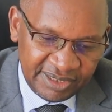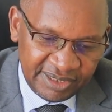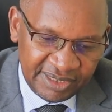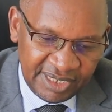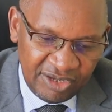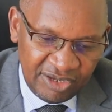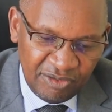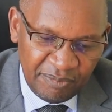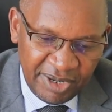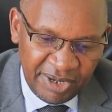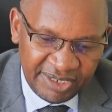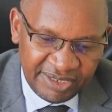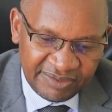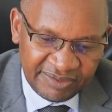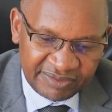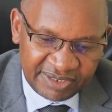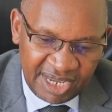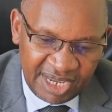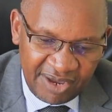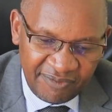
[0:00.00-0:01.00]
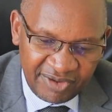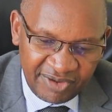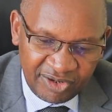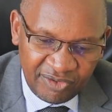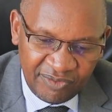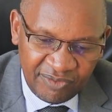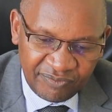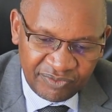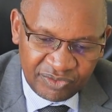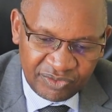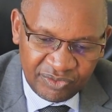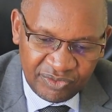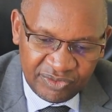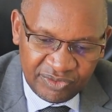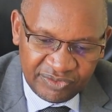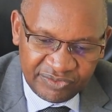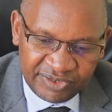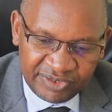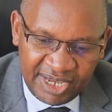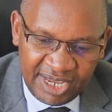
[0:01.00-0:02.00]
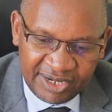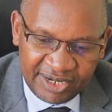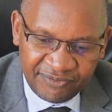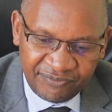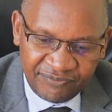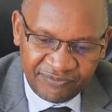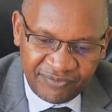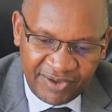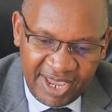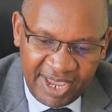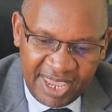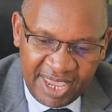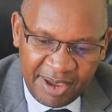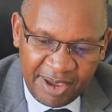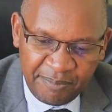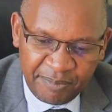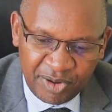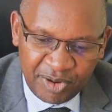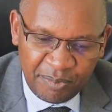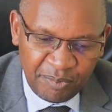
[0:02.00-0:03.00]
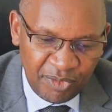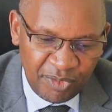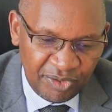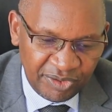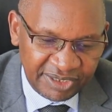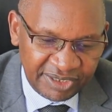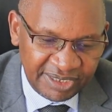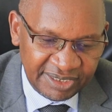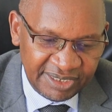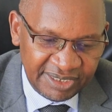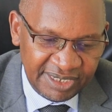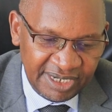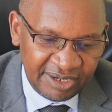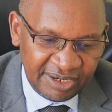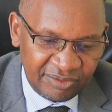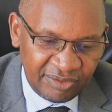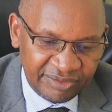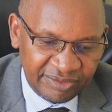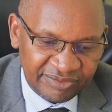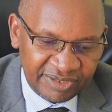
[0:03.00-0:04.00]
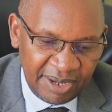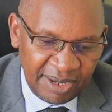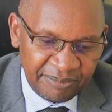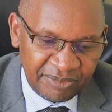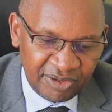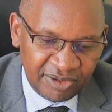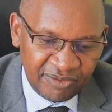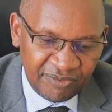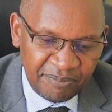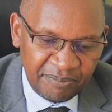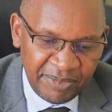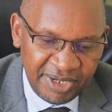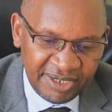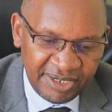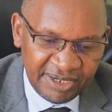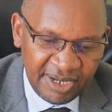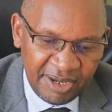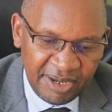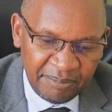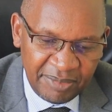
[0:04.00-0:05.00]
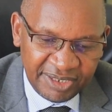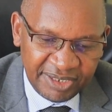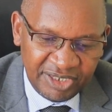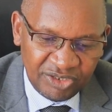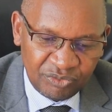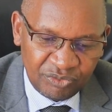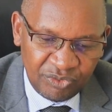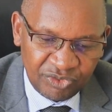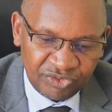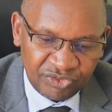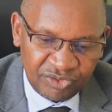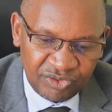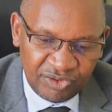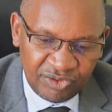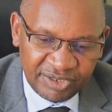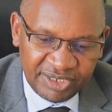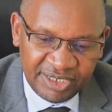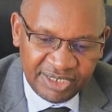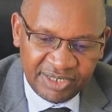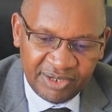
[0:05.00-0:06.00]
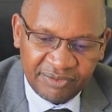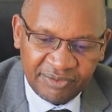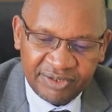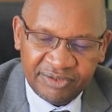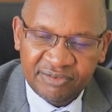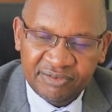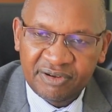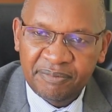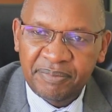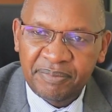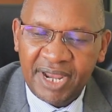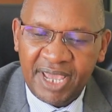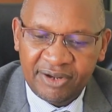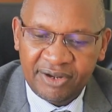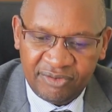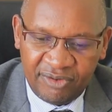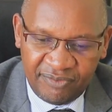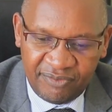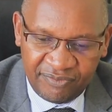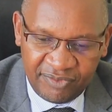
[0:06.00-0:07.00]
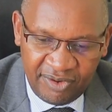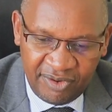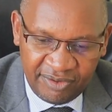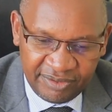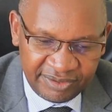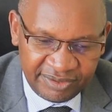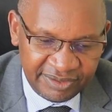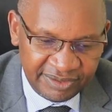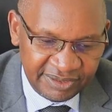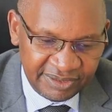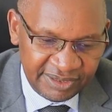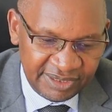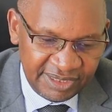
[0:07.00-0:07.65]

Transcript: The human discovery of tools and fire promoted the consumption of meat, but this was not in the original plan of God.